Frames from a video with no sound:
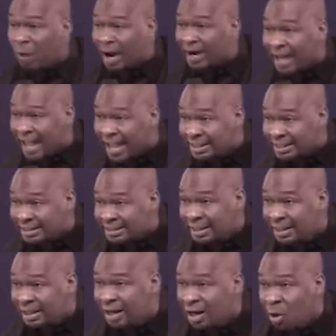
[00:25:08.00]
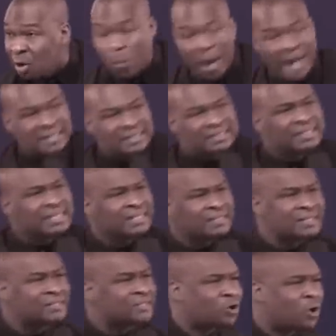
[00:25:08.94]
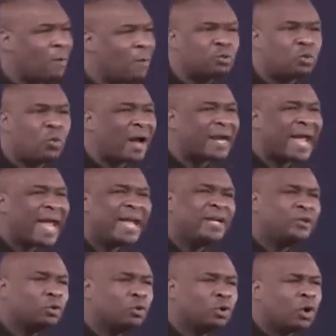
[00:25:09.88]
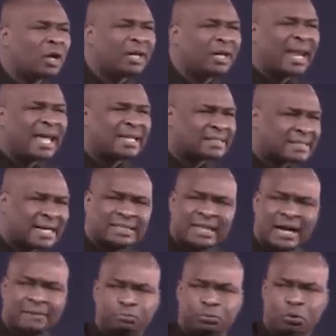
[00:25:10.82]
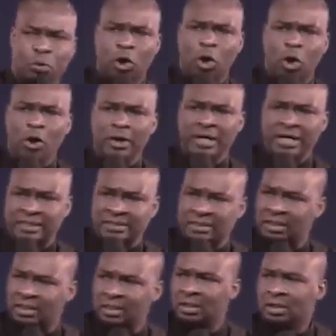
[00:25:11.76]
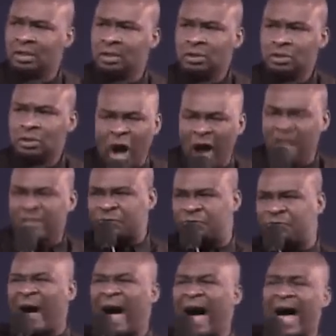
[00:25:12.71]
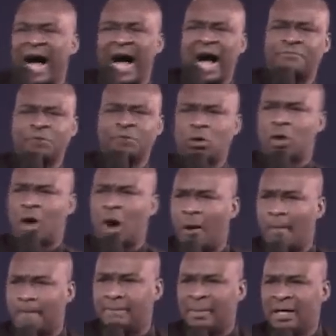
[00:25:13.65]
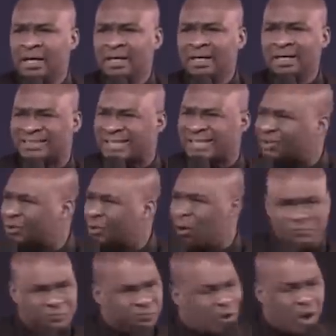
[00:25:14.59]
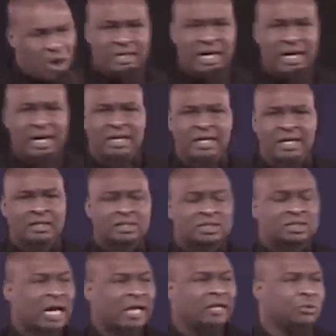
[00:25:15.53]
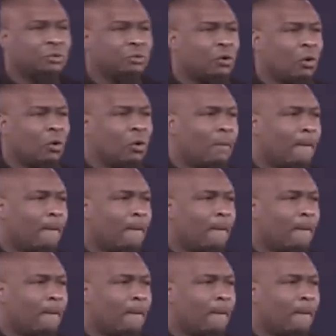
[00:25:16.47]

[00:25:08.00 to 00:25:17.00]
an end. When seasons come to an end, do not let Satan prolong it. Thus far have you come. He said, no further shall you go.